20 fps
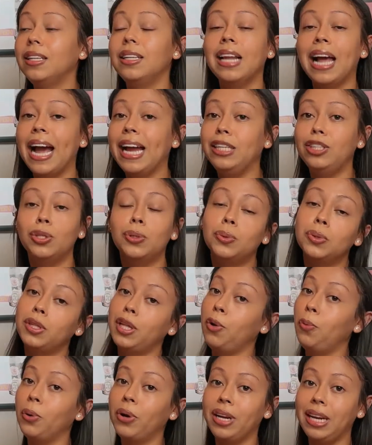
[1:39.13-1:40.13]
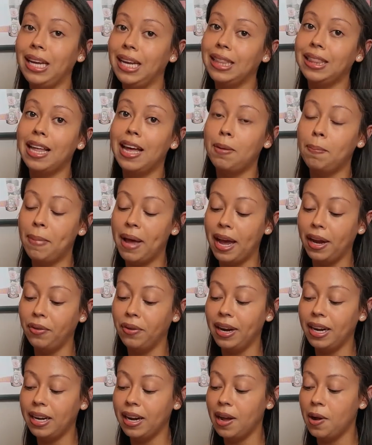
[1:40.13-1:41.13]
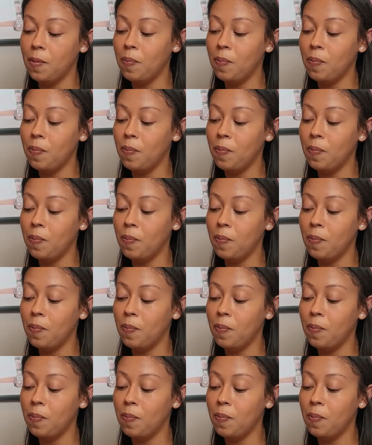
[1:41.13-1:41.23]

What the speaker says: I don't think we're gonna get that bag right now.